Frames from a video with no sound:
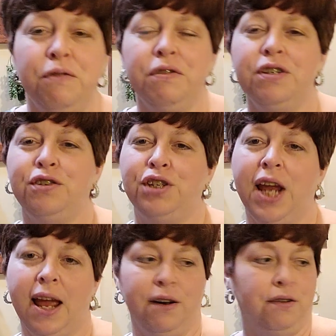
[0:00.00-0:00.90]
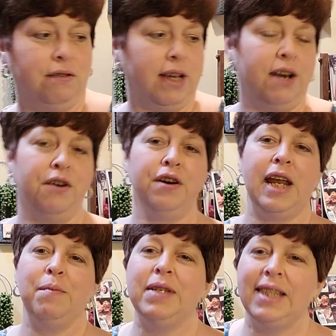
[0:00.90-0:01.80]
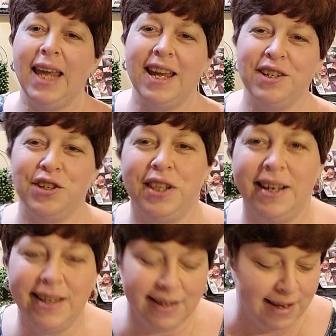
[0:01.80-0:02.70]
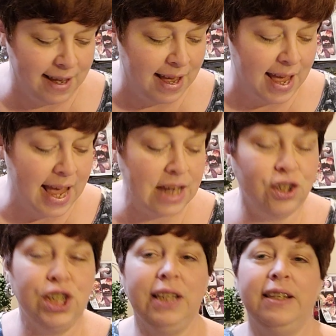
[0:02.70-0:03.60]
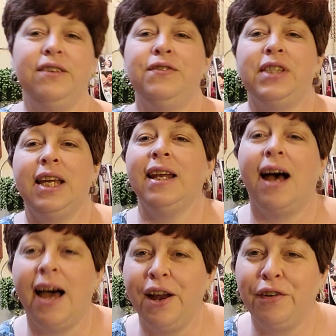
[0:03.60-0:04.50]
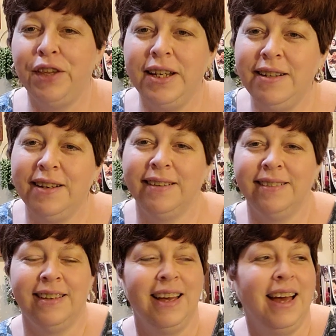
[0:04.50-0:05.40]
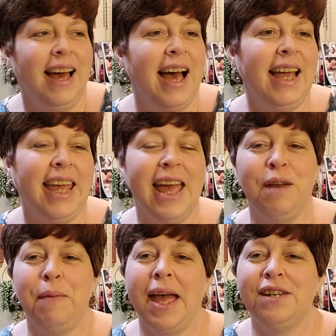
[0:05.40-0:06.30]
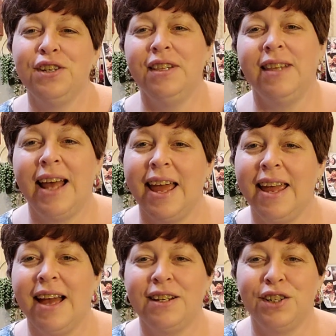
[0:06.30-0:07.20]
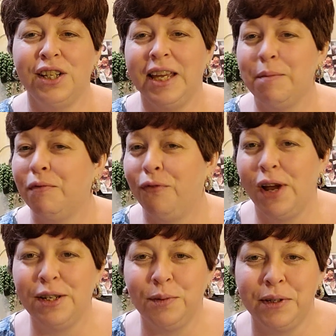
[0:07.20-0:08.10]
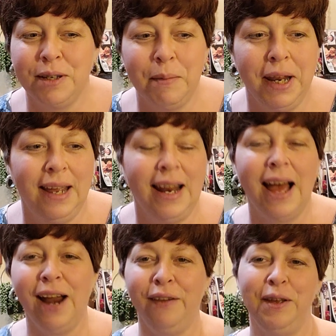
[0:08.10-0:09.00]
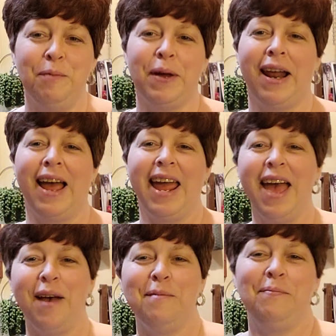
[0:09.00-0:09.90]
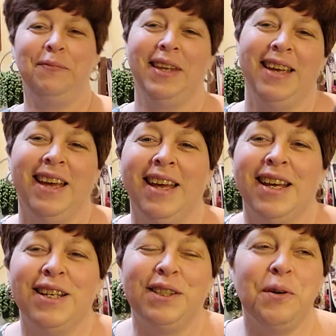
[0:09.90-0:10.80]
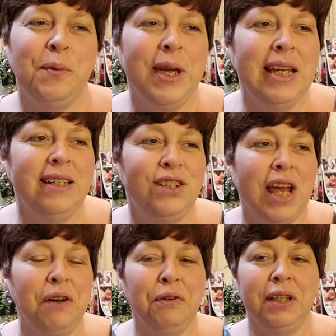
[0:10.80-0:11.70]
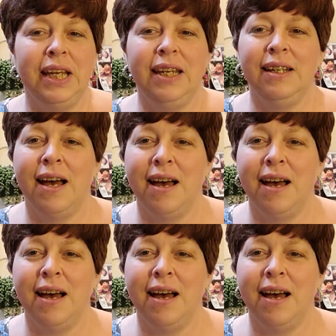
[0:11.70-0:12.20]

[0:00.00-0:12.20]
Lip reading: this channel, and her name is Angela, and she lives in Ireland. I can't imagine that I actually am friends with somebody in Ireland, but I am. So we generally